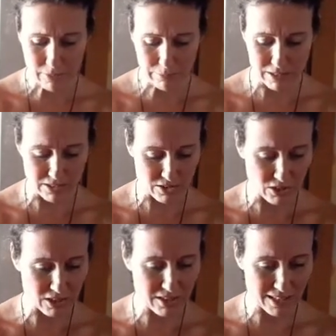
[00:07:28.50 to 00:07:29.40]
But it's
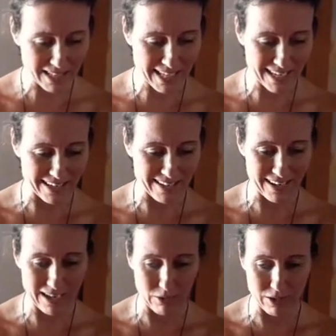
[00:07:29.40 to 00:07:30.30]
not the King,
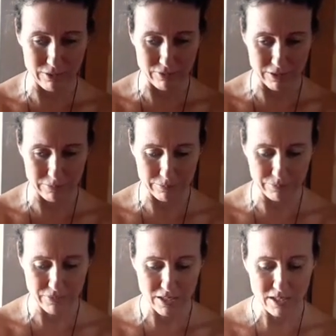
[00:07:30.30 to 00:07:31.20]
however.
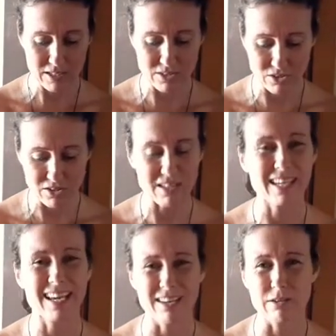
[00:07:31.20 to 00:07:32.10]
It's not the
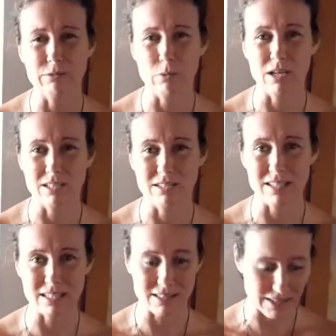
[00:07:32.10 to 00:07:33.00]
King of Wands
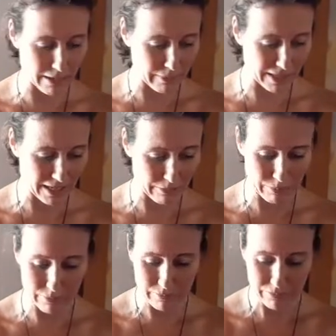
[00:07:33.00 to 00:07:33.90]
that's coming up.
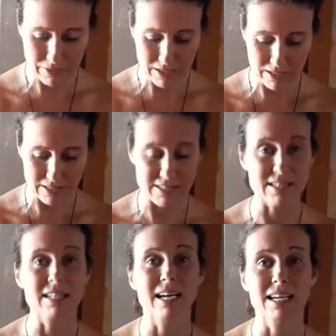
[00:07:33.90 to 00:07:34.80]
It's
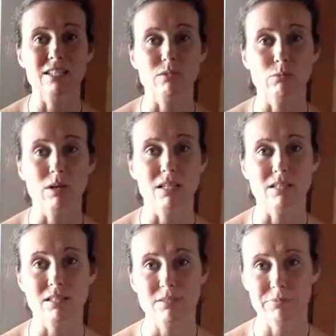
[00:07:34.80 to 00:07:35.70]
the Knight of
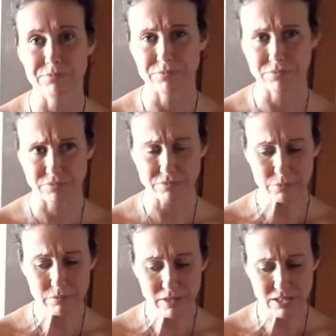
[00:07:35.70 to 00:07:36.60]
Wands.
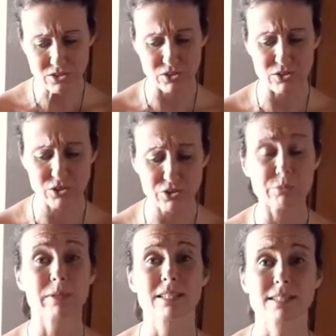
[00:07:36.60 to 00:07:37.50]
So it
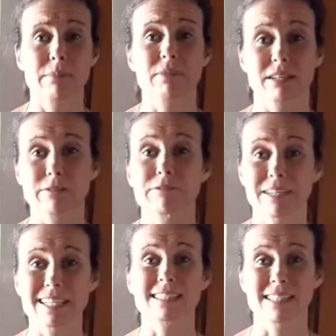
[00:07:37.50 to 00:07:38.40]
could be something
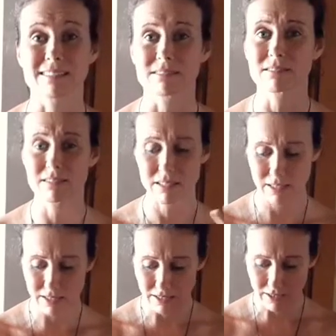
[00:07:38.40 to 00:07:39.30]
fleeting,
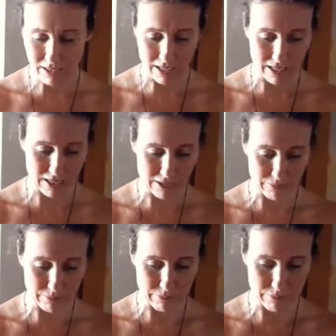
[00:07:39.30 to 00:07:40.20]

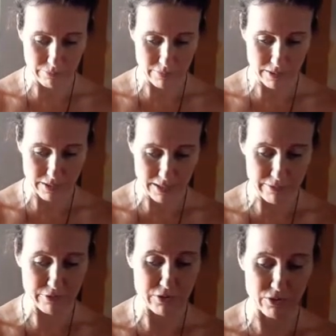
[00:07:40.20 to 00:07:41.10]

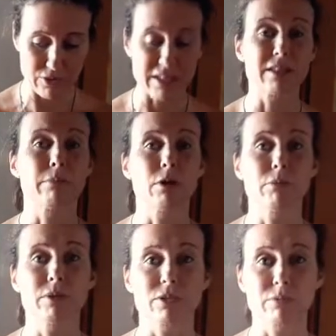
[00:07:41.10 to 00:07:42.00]
even though in the
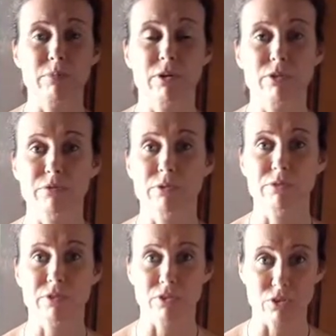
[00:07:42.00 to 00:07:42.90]
moment both of you
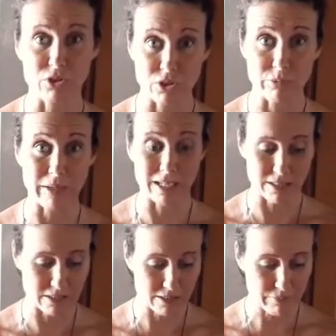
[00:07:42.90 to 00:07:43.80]
feel good about
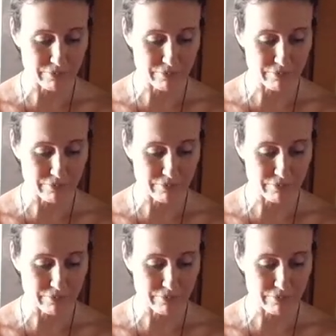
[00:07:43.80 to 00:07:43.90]
it.